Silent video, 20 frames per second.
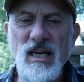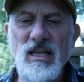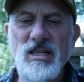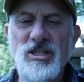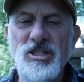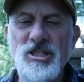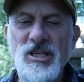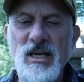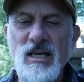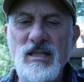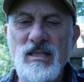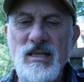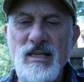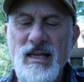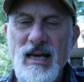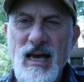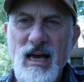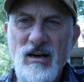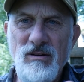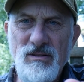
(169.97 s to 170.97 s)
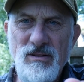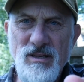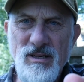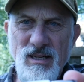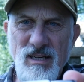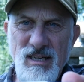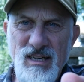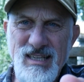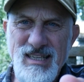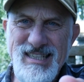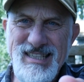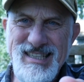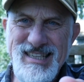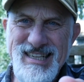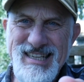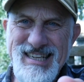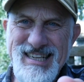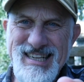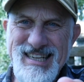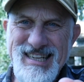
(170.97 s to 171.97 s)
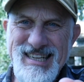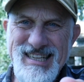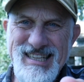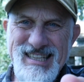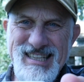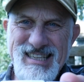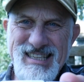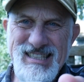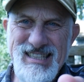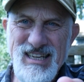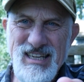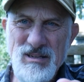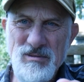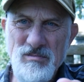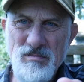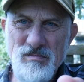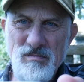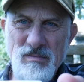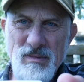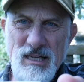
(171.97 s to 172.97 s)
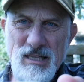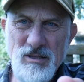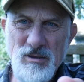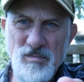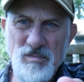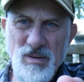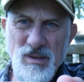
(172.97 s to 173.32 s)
it's shielded out there. There's like a metal